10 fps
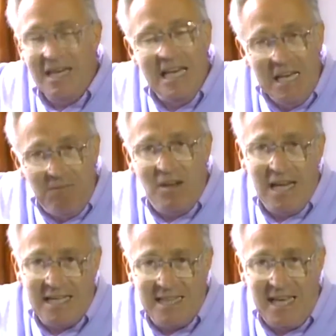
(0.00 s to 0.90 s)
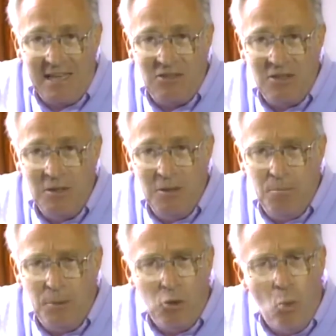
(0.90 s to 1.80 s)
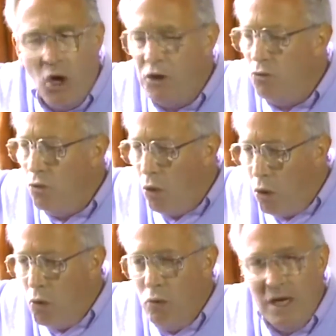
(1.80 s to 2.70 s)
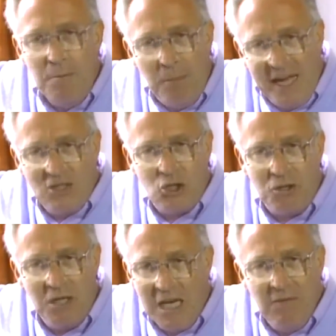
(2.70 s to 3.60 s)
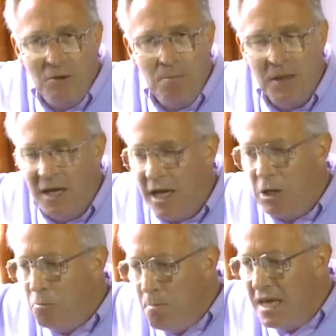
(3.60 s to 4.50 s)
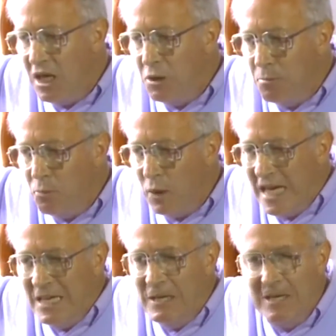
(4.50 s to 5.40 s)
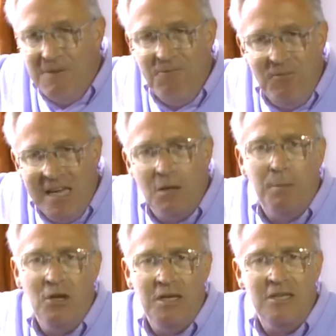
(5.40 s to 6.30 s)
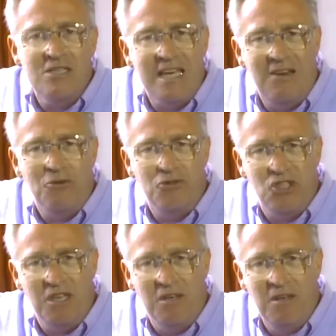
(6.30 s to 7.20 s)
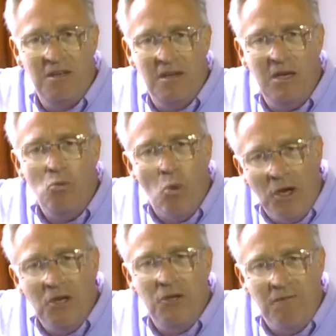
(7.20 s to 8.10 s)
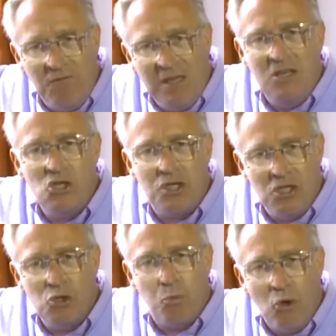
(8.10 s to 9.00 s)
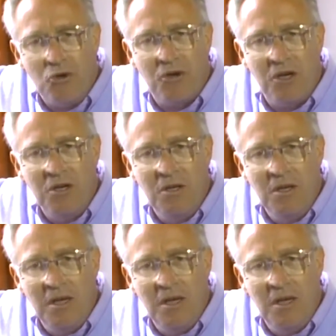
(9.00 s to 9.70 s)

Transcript: And he lived like that. But one holy passion gave him and made him indefatigable in his energy. He wanted to finish this work.